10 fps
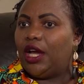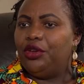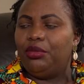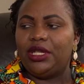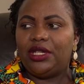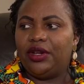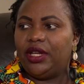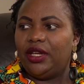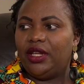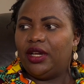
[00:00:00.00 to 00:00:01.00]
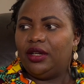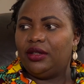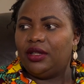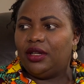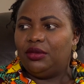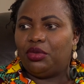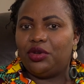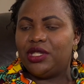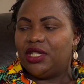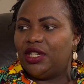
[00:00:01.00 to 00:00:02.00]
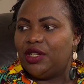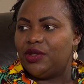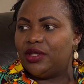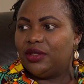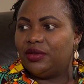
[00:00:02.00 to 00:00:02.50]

Are you mentoring any young boys and girls?